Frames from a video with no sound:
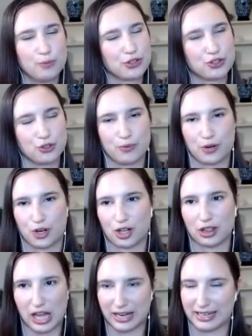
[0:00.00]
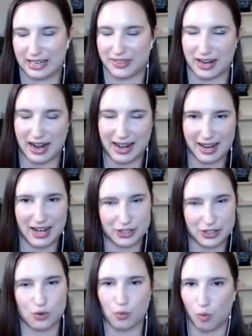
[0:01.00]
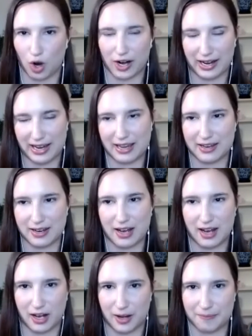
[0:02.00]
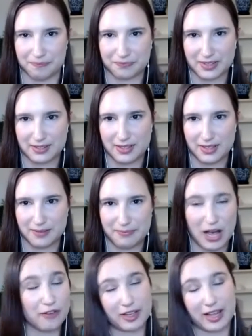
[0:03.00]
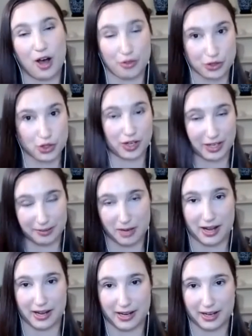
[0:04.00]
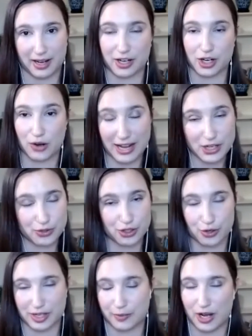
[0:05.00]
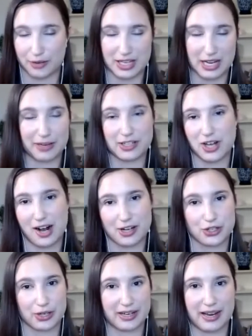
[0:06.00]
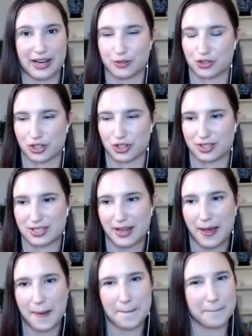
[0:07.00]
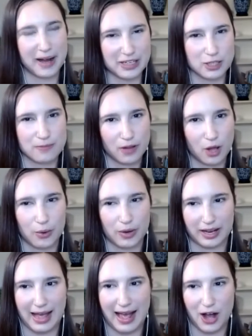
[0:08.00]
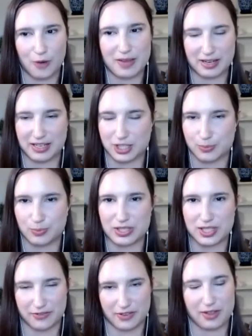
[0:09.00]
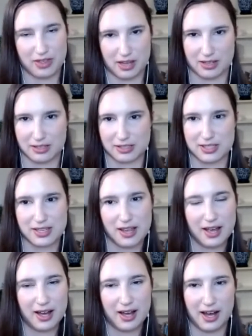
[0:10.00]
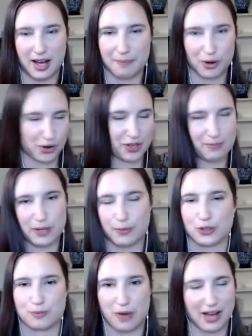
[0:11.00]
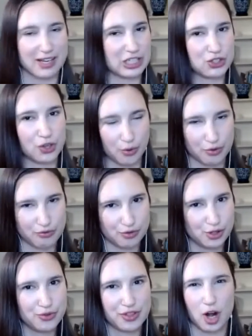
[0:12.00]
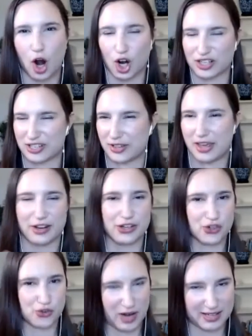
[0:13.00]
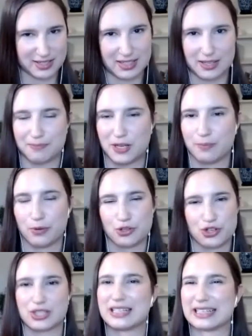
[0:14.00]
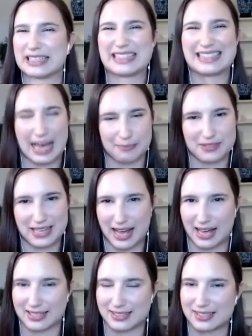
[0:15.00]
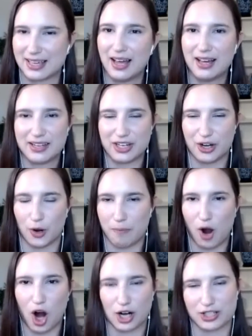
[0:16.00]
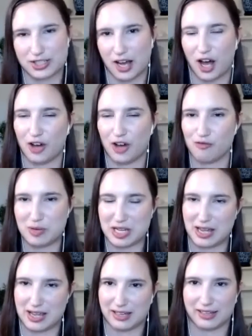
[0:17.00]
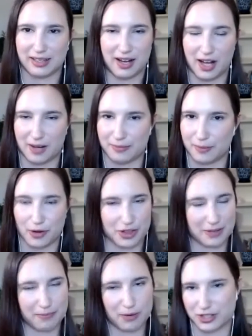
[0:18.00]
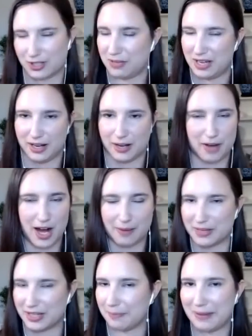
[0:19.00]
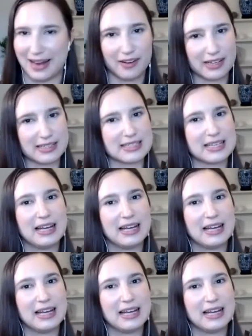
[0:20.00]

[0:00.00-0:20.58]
super lucky in that I got to work in pelvic health during my graduate degree while I was getting my doctorate. And it was just mind blowing how many specific things birthing people's bodies go through that aren't then addressed, that people just accept as parts of being a birthing person, being a mom, being a parent,